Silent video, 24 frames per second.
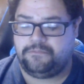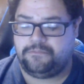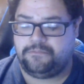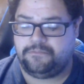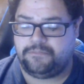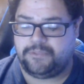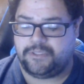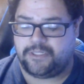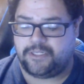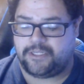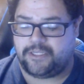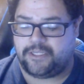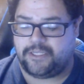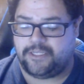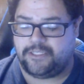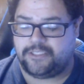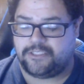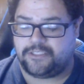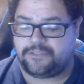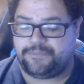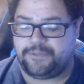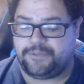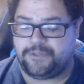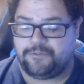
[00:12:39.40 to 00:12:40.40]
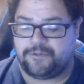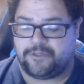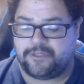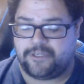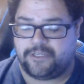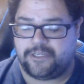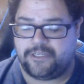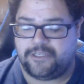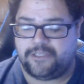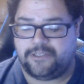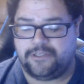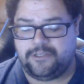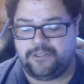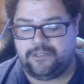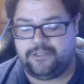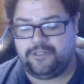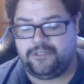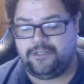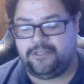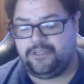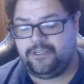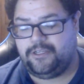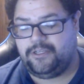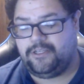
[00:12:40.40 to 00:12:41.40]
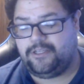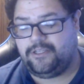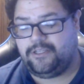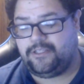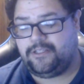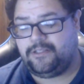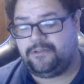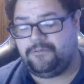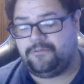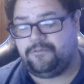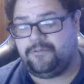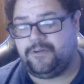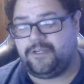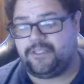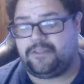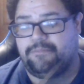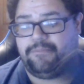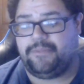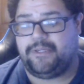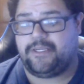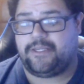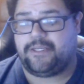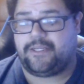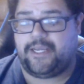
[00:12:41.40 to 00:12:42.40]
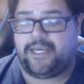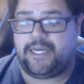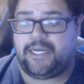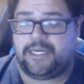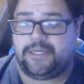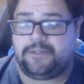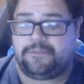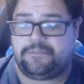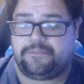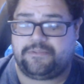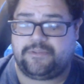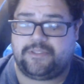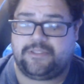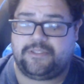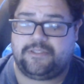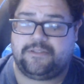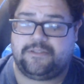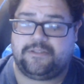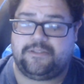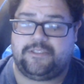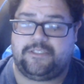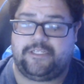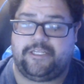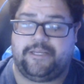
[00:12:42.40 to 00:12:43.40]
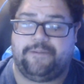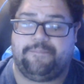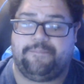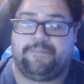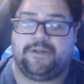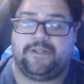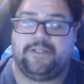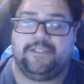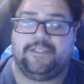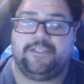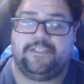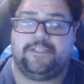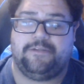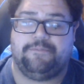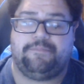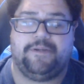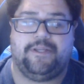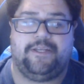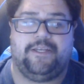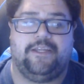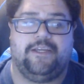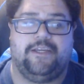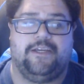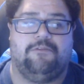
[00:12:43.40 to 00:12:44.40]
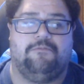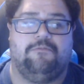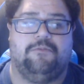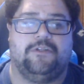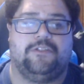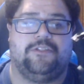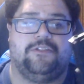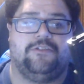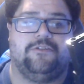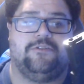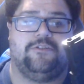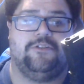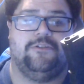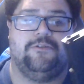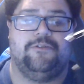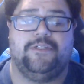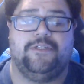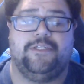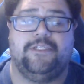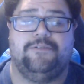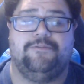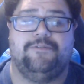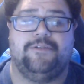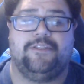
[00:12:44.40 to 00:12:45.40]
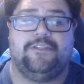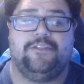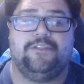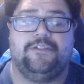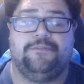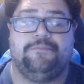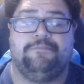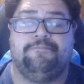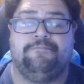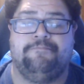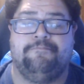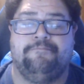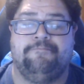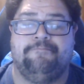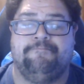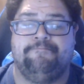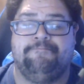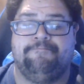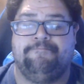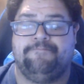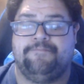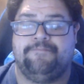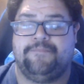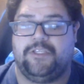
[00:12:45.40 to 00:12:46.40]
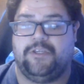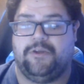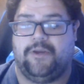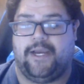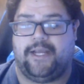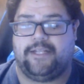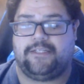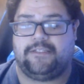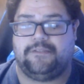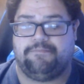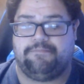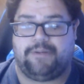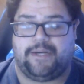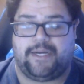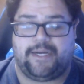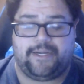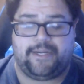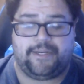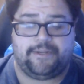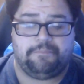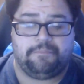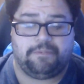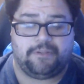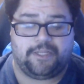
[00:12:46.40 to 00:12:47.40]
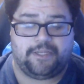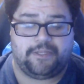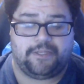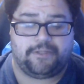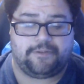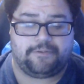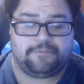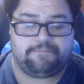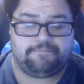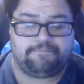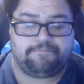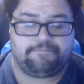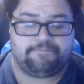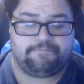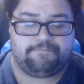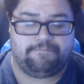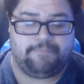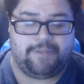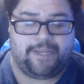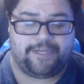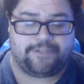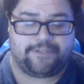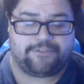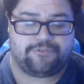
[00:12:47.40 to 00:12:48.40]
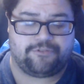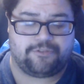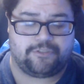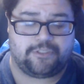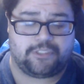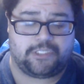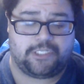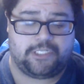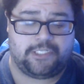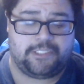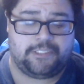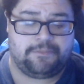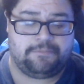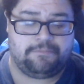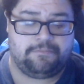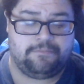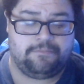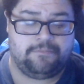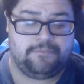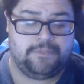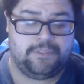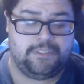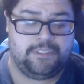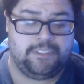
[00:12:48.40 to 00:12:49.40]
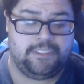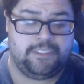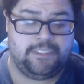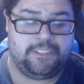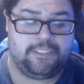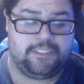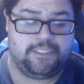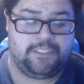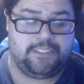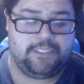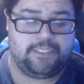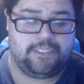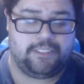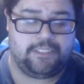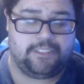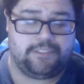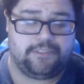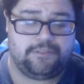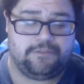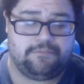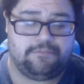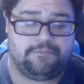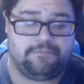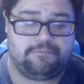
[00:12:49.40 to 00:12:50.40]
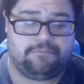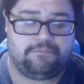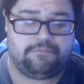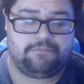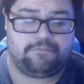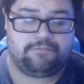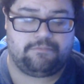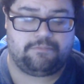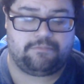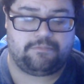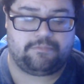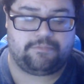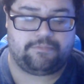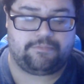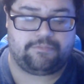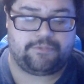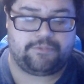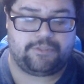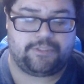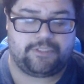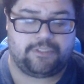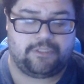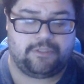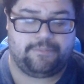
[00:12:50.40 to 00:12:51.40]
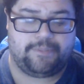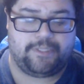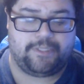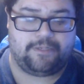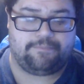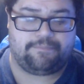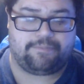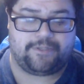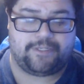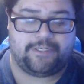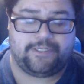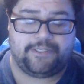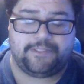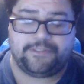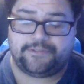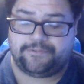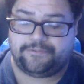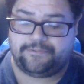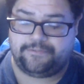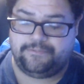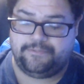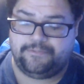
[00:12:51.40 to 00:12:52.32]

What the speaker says: But again, just be wary with mid caps. Typically, depending on what you're doing with them, you have to buy like extra, and it's all about price.